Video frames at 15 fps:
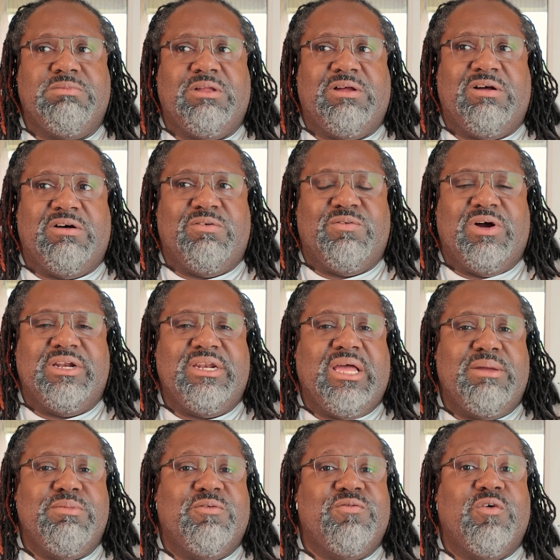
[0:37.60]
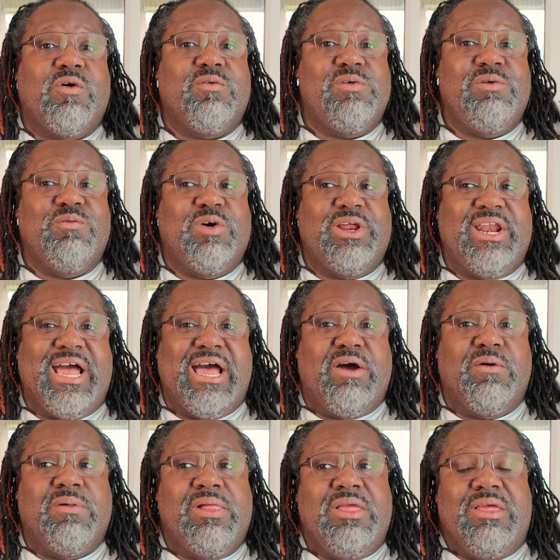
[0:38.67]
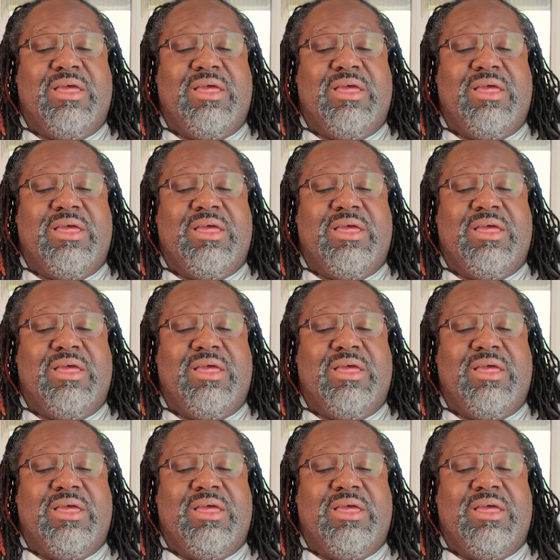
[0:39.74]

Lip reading: one day before we went out,